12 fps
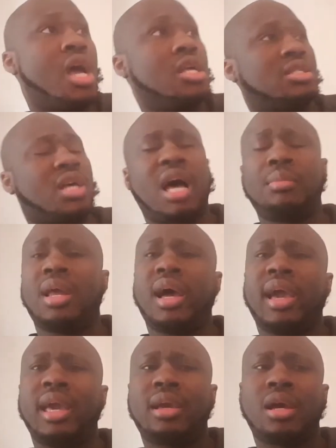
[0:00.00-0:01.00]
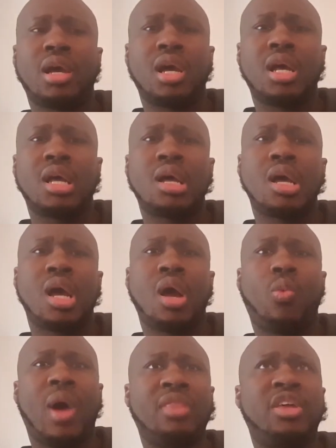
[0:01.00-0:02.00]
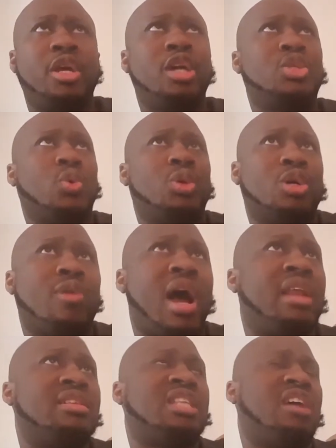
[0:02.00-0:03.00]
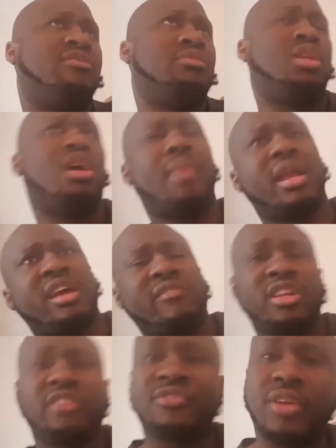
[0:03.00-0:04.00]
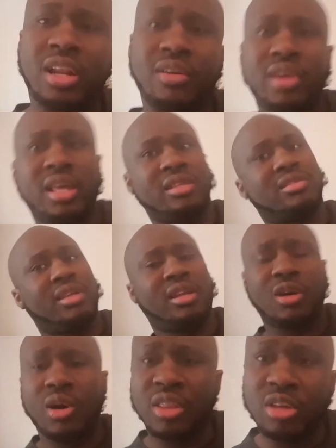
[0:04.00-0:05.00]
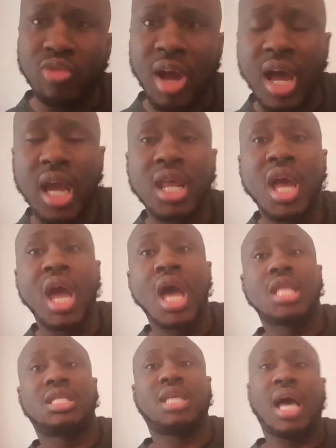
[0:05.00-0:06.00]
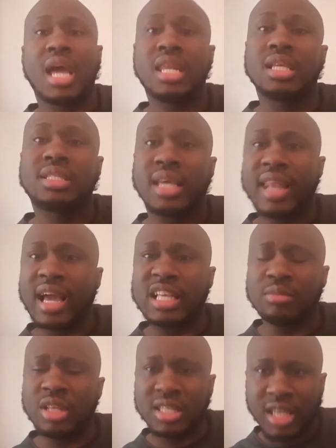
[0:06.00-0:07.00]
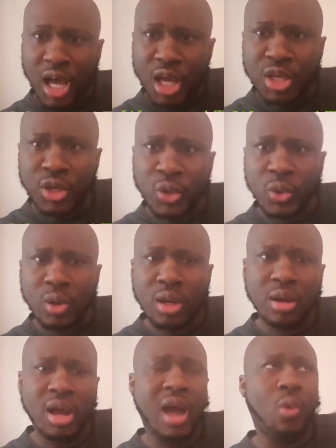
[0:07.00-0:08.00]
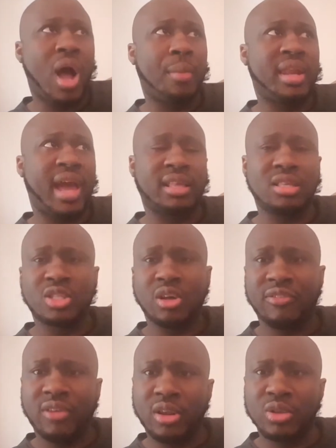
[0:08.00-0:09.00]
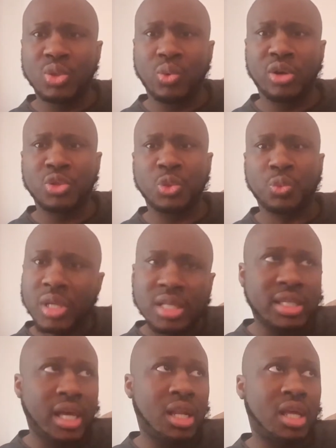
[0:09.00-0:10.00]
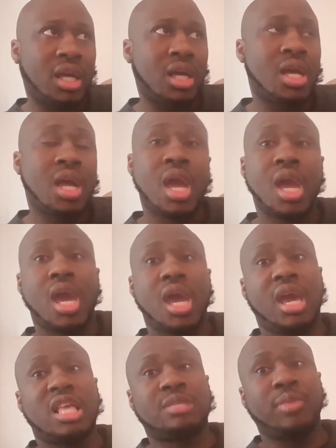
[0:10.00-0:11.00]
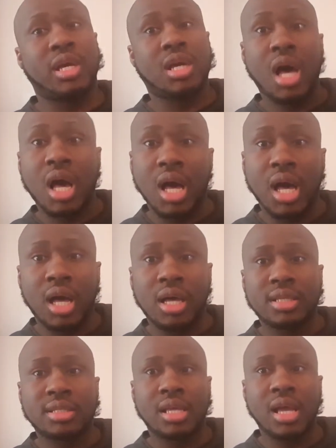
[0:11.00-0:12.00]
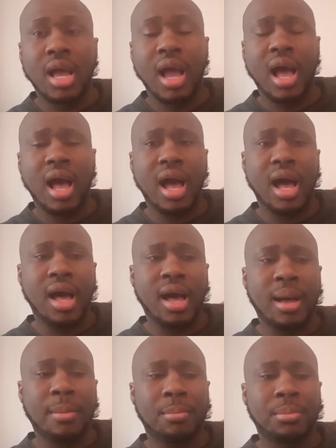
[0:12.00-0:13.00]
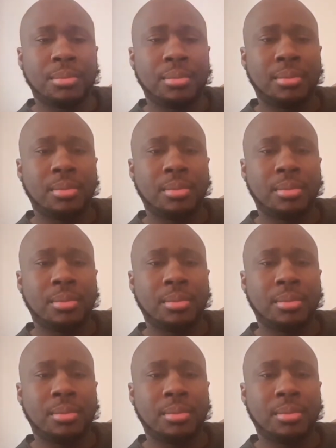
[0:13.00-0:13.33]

So I'm like, while they're doing the ride and stuff, you know, everybody having the fun of, and you know, on the ride, Tanya said, I got something to tell you, and why I've been acting so funny towards you recently, it's because um,